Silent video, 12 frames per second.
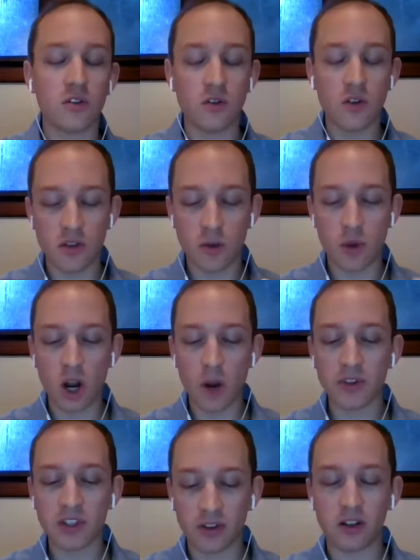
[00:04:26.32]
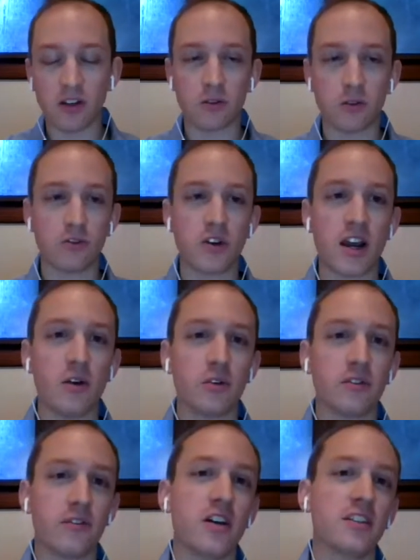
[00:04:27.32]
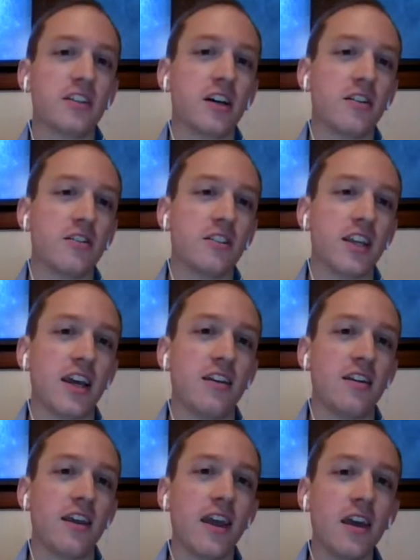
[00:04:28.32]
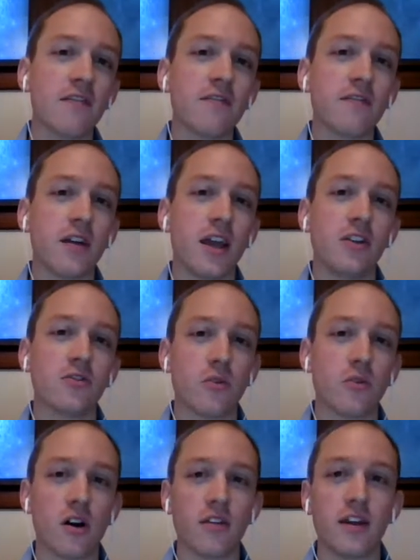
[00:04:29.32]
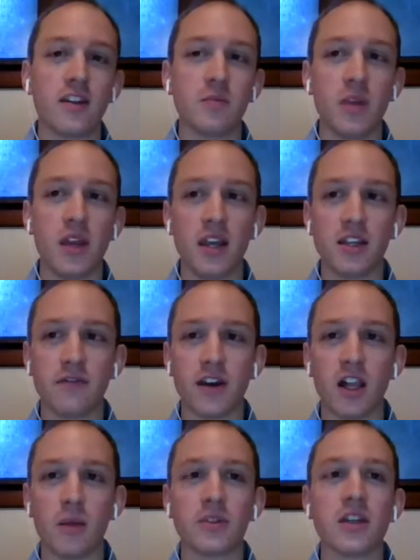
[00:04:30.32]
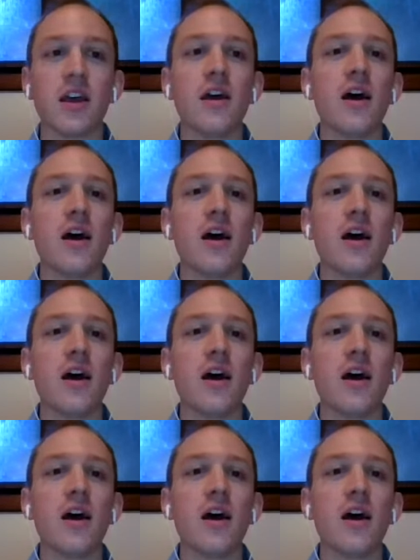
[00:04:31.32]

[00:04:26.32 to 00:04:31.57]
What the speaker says: The purpose of a clinical trial is for us to understand if a drug that is being developed